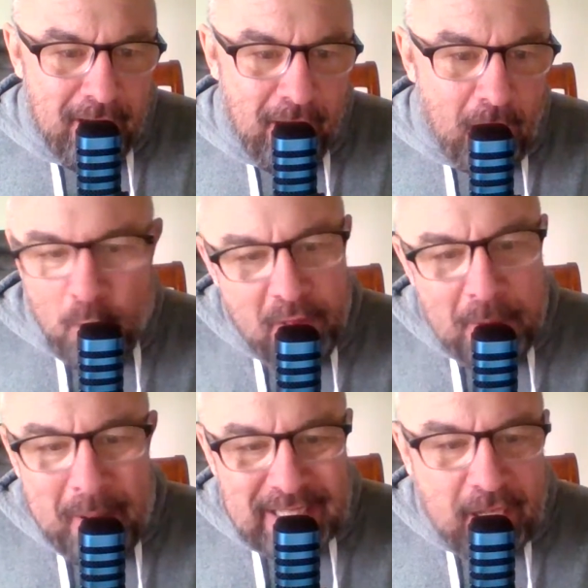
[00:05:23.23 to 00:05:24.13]
on one of the
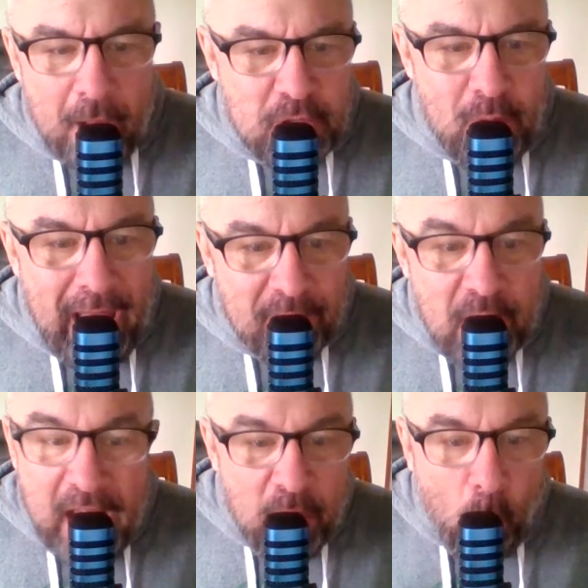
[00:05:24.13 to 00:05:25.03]
best cops you have.
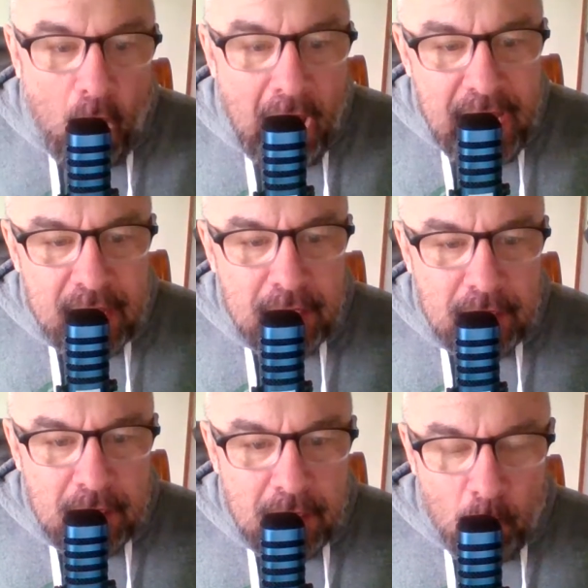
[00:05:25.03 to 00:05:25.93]
And why?
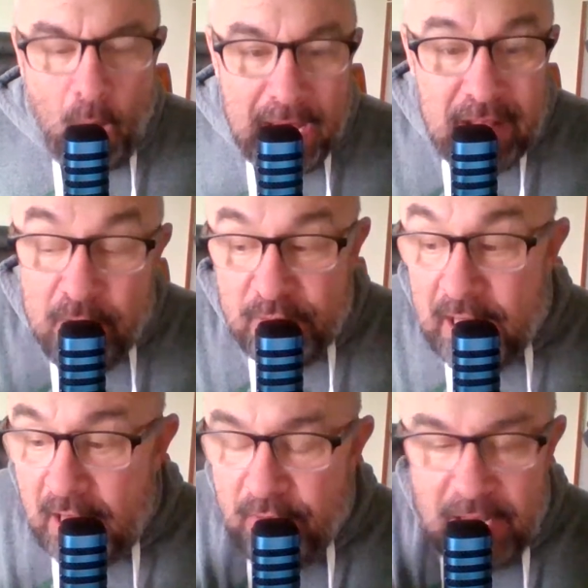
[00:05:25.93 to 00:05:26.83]
Why? And
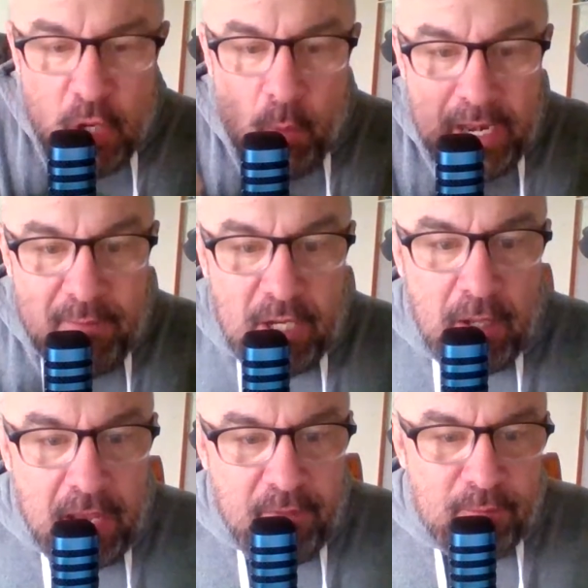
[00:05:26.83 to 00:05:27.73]
then you went
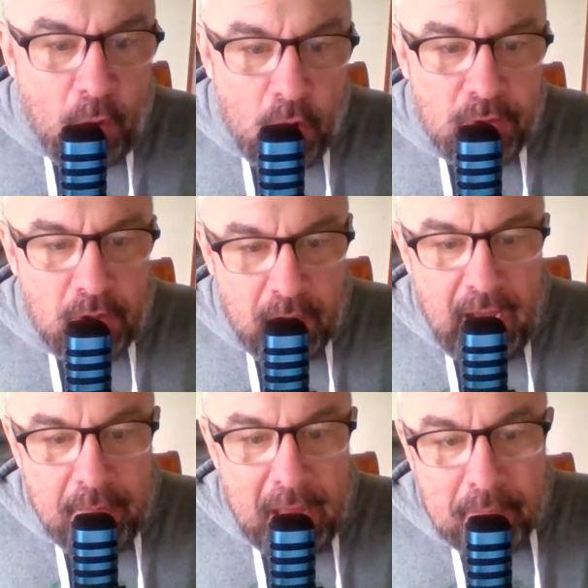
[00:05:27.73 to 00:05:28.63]
even further
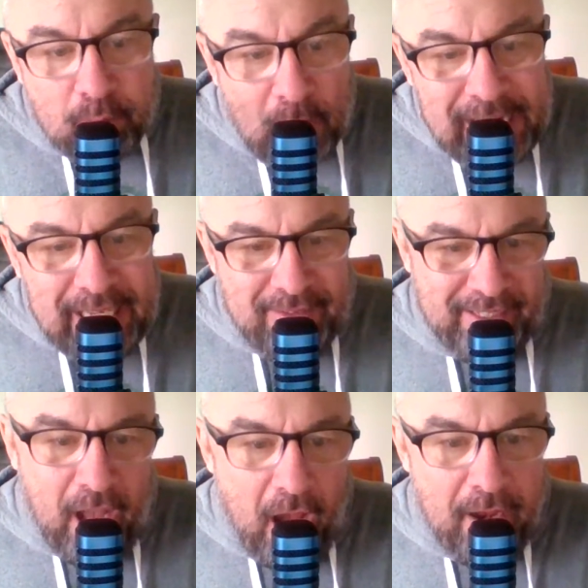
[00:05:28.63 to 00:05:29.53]
and Brady'd the
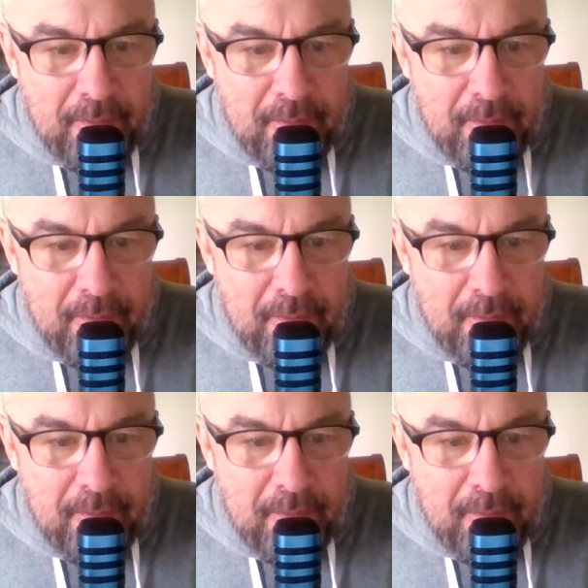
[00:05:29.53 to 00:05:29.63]
guy.